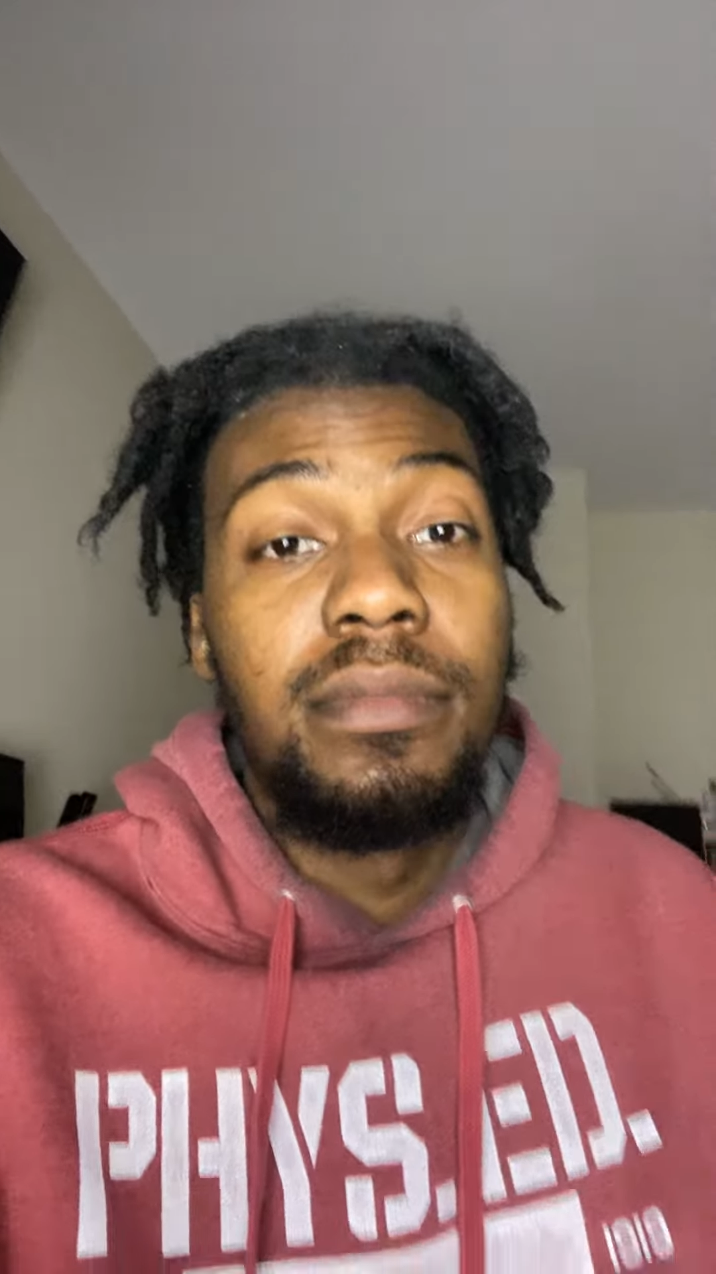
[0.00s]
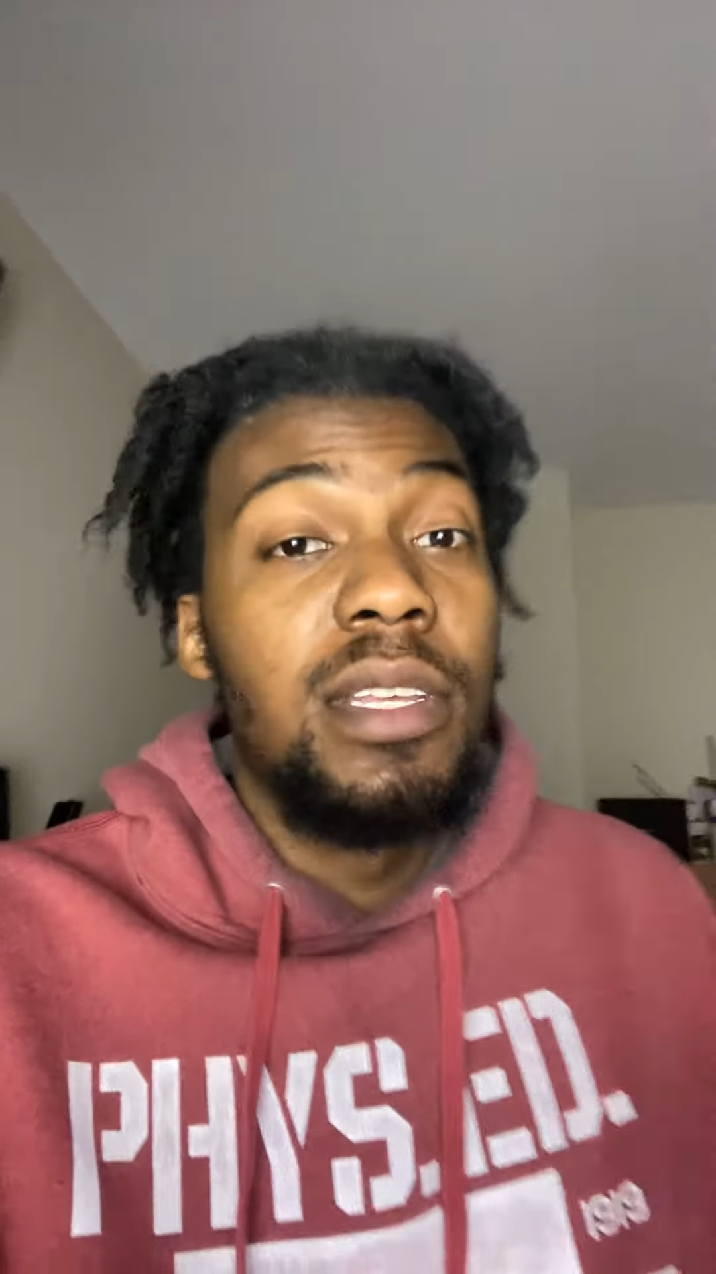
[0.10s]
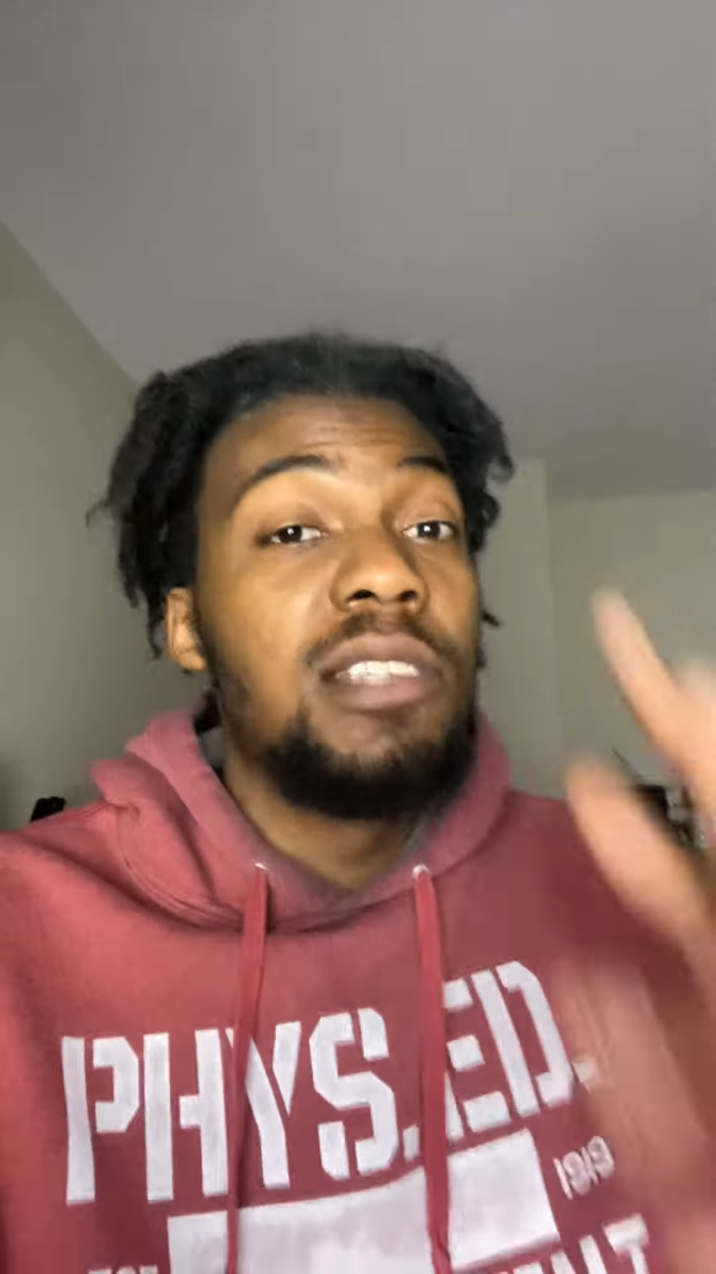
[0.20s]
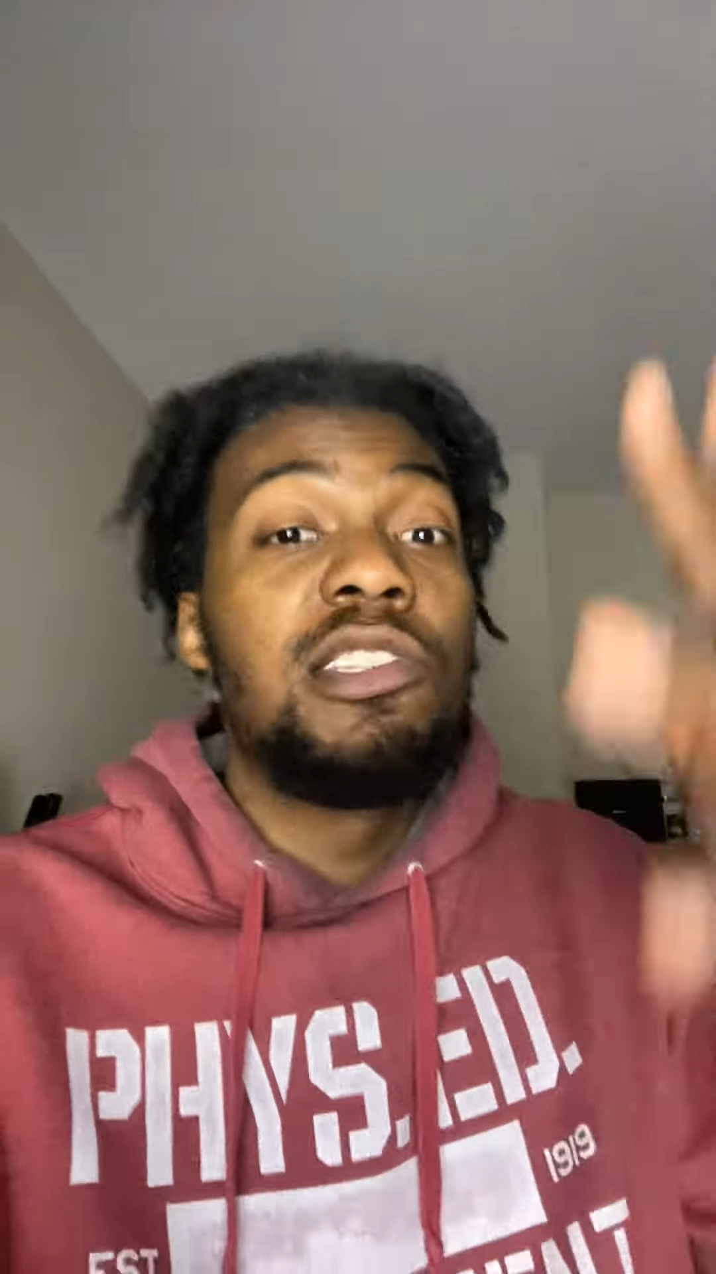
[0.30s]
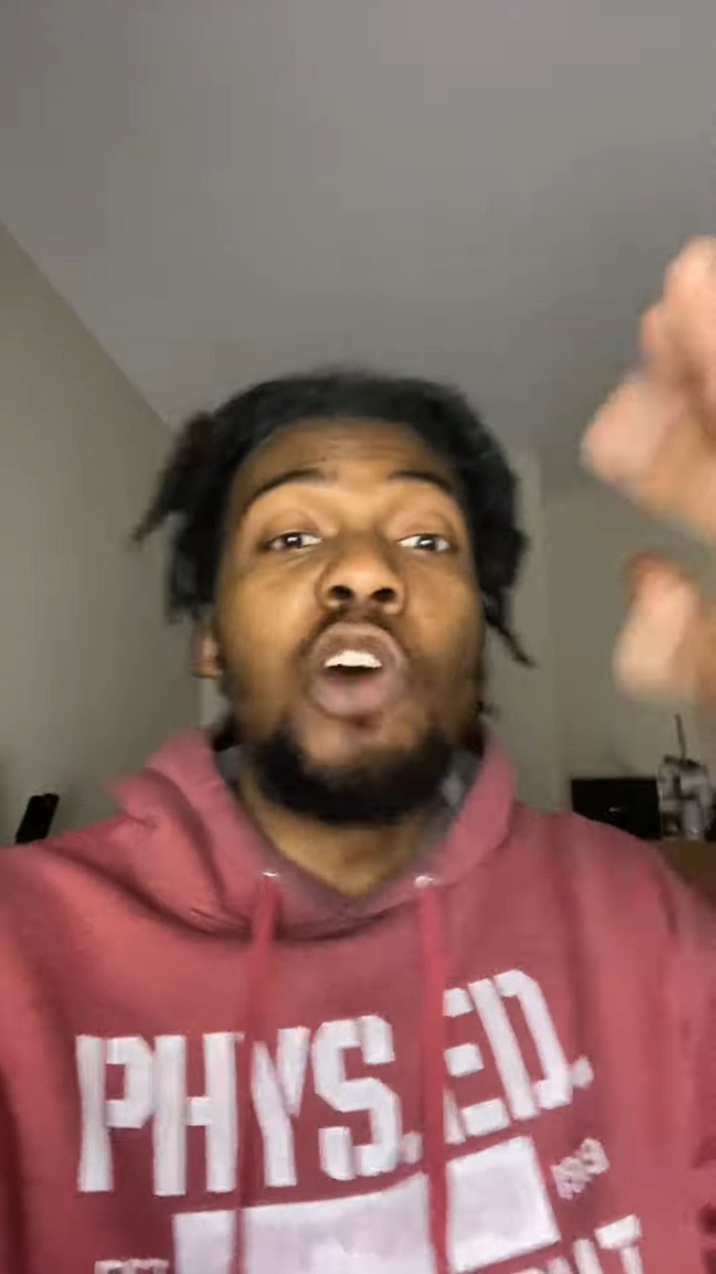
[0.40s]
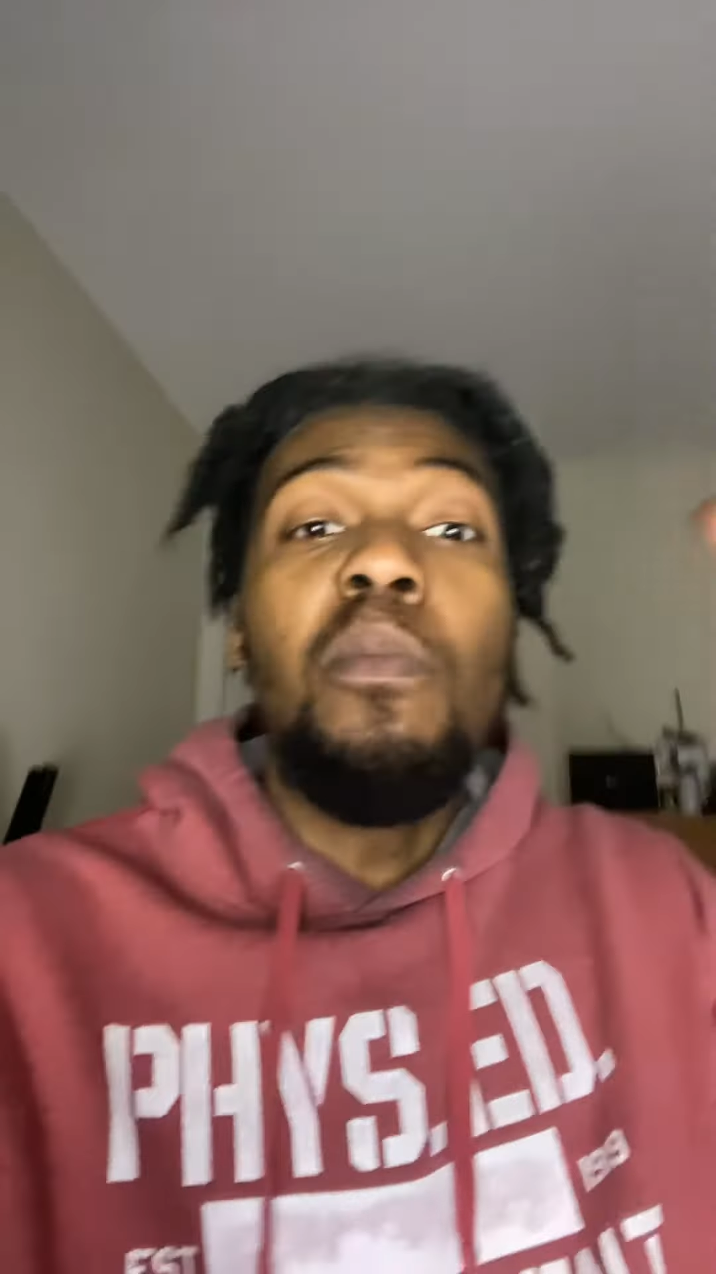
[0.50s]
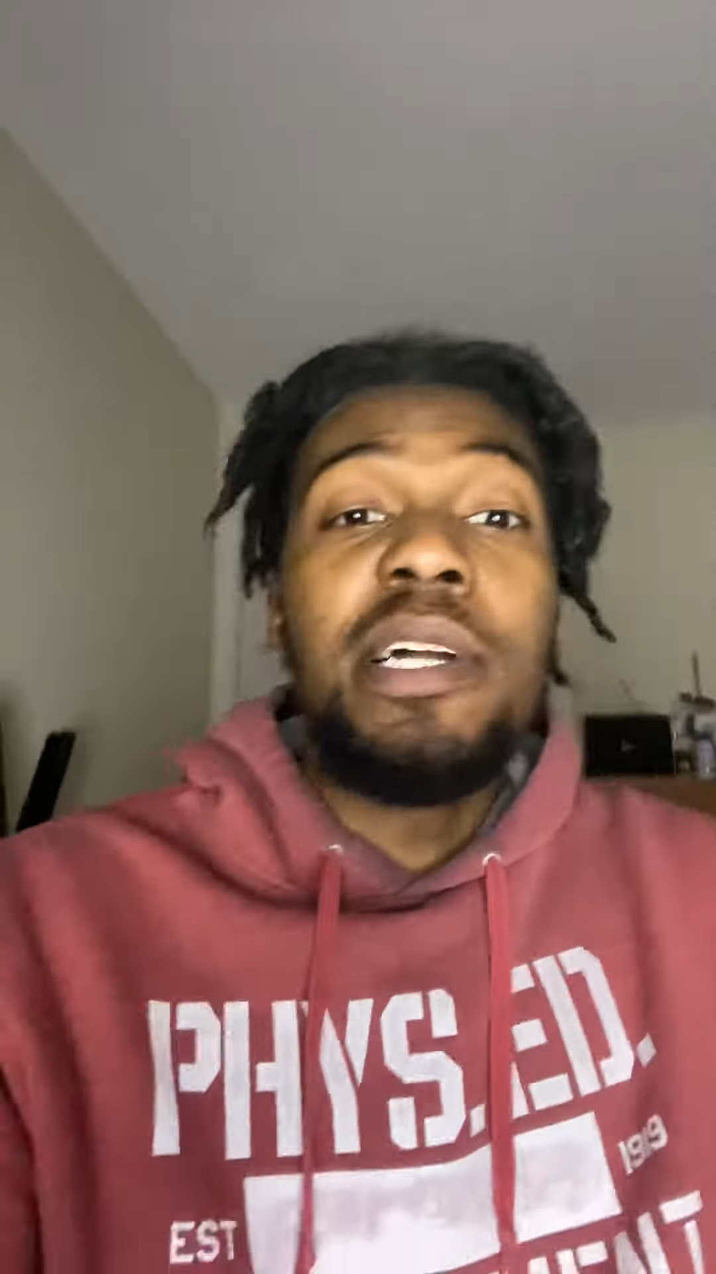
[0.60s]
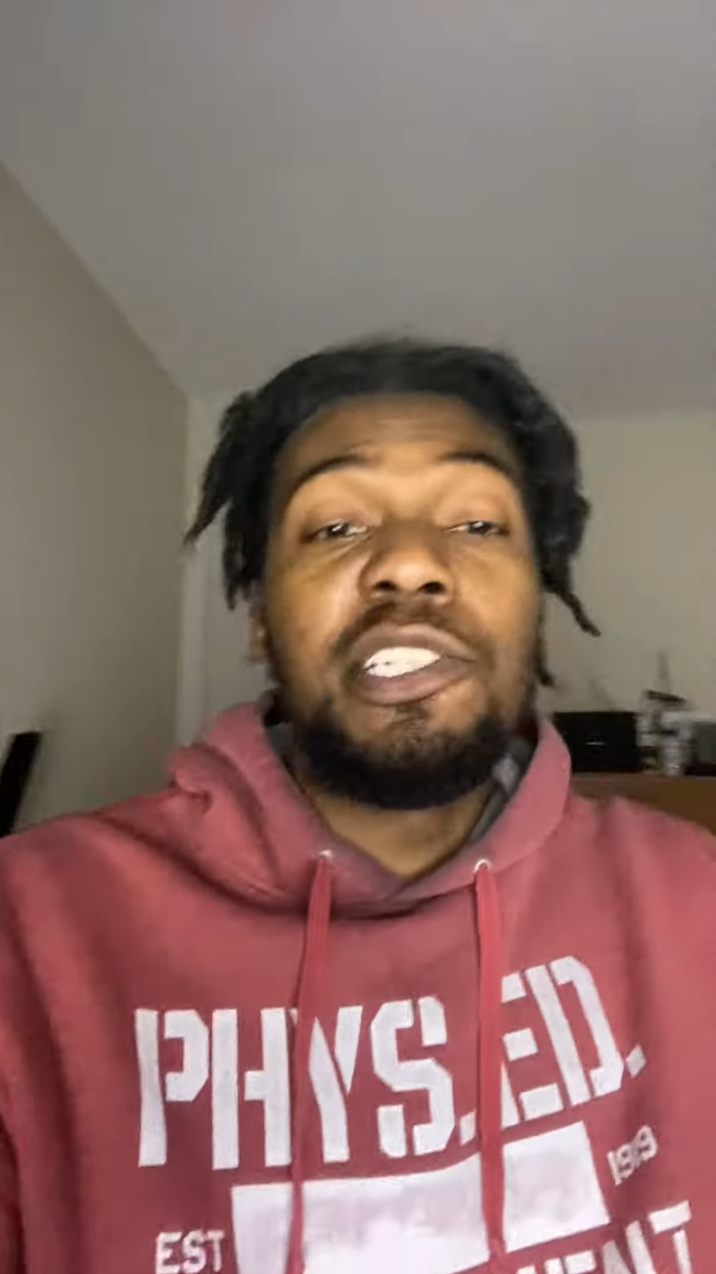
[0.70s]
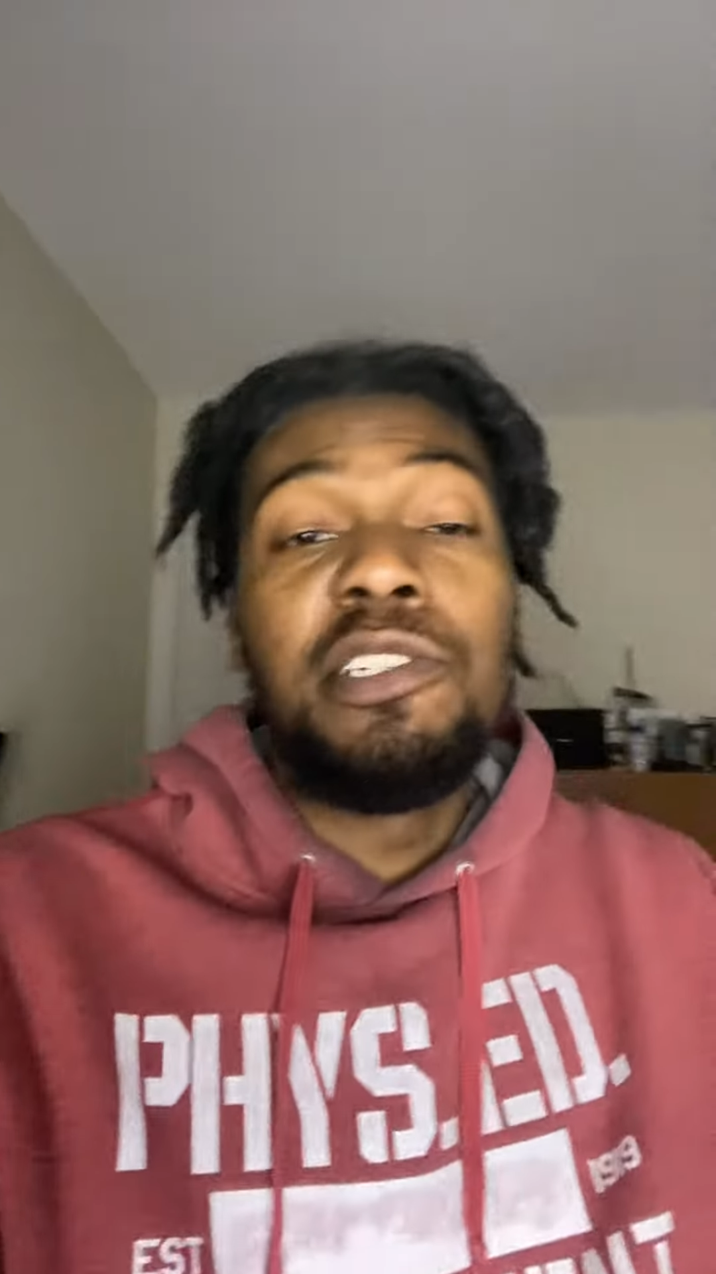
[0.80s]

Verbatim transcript: so much